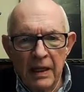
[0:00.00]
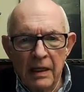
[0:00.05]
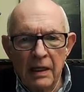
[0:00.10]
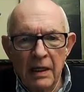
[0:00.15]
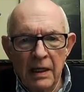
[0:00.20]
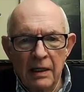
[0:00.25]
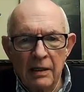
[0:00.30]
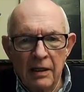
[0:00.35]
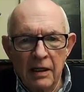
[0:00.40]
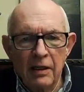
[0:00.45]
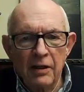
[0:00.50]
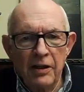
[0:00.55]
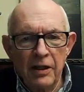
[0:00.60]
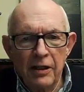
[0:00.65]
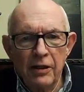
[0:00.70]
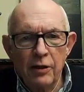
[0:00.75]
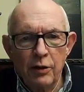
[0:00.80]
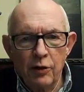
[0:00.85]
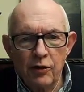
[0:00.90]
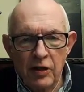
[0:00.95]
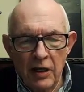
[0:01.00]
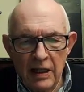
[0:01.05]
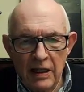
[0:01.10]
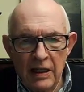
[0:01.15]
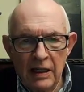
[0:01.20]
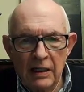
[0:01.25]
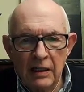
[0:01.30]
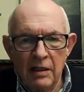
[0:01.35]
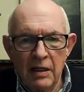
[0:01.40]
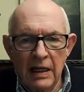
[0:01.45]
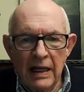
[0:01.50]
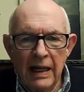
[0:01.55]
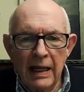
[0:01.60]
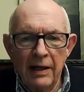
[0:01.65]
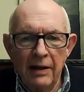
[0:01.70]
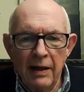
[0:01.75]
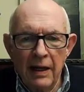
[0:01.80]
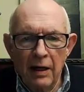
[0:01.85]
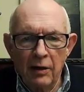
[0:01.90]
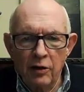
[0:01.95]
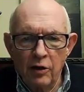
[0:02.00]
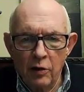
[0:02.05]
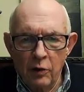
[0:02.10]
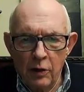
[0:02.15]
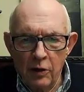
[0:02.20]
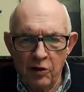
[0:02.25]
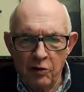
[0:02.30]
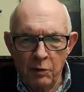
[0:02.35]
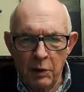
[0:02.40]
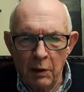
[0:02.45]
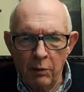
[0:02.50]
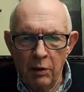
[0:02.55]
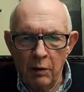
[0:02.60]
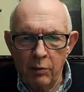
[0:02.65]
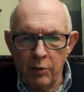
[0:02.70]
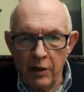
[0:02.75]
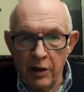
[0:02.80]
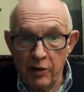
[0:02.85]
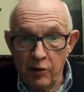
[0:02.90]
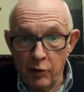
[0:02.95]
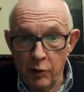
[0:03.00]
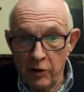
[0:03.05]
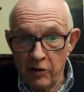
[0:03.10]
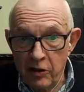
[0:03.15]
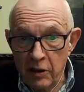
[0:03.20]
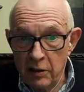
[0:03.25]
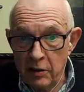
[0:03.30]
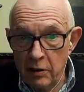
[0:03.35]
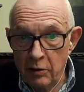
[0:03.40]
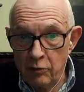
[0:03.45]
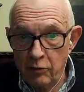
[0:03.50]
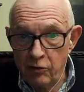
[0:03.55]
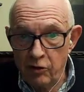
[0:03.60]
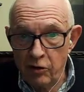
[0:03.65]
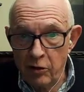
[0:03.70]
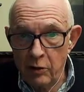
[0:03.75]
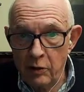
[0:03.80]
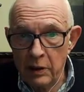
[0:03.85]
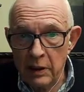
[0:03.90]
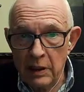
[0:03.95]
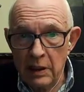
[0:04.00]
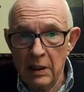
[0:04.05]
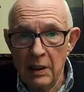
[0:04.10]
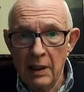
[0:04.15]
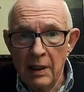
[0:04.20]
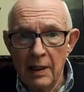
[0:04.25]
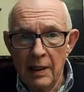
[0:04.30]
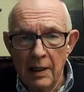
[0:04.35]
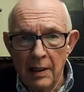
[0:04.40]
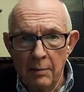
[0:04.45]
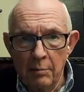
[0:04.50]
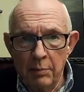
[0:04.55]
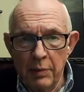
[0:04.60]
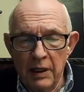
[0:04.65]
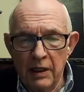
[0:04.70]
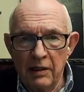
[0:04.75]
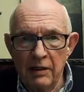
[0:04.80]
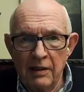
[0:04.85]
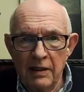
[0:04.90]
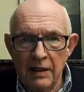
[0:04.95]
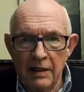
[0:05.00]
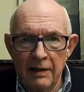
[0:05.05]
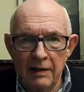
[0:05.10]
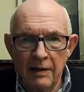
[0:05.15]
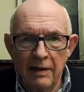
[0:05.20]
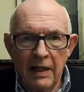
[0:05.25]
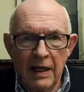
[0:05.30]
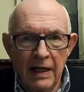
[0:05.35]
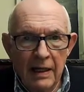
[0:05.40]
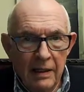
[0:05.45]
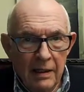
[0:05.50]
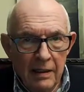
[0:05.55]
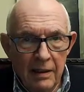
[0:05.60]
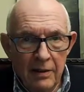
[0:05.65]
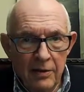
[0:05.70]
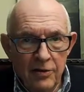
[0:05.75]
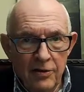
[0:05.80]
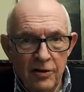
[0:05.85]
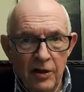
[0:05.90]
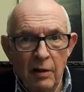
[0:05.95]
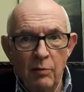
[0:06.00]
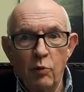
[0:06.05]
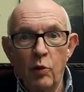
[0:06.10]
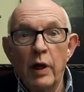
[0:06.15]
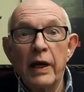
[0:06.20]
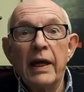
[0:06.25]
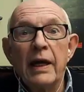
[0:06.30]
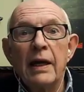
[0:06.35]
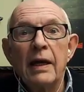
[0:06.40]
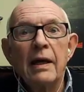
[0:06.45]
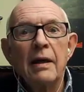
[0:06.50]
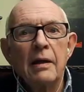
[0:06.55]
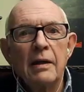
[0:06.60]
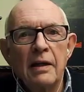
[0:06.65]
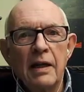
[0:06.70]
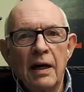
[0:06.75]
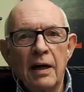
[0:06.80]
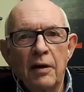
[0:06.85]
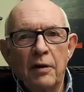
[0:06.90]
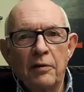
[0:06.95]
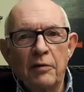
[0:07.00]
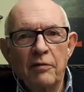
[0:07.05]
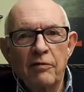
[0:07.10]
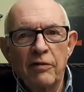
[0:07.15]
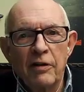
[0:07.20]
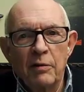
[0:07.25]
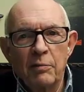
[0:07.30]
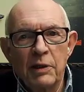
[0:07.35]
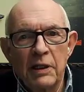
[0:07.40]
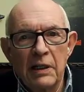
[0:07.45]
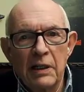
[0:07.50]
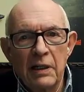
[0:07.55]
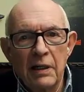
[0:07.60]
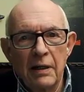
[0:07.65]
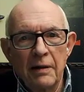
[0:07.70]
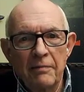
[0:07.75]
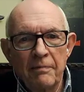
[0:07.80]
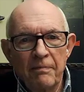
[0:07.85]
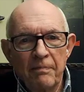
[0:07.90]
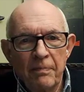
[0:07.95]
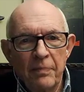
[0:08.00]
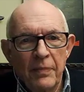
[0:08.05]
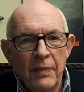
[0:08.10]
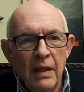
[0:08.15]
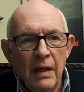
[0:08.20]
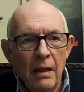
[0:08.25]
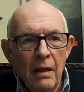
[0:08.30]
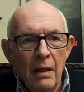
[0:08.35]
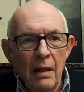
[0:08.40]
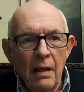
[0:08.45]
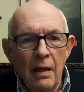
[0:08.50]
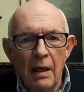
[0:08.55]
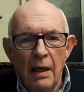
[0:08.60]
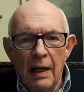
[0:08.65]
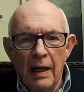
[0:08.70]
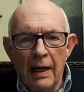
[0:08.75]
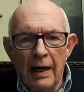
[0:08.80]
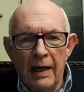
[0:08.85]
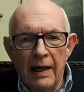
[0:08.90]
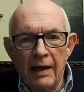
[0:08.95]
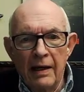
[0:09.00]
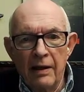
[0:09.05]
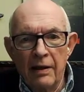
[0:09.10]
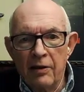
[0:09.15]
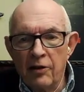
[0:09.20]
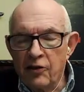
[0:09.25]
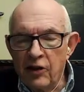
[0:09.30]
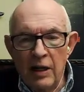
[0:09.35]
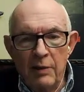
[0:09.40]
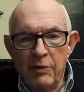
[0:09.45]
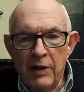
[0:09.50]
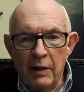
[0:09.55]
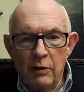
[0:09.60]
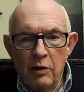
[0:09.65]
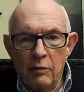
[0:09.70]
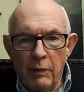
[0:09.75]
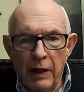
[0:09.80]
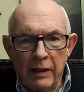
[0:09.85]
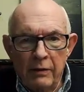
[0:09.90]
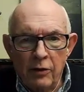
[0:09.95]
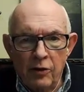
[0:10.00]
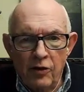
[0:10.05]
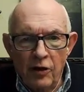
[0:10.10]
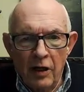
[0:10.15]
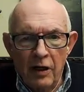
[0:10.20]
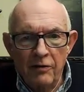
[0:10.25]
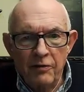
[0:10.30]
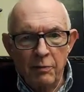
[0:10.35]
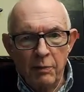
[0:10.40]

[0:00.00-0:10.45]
It continues, I think, to head down to its bubble price, which I don't show here, but that is some way down from here. The same thing with Microsoft.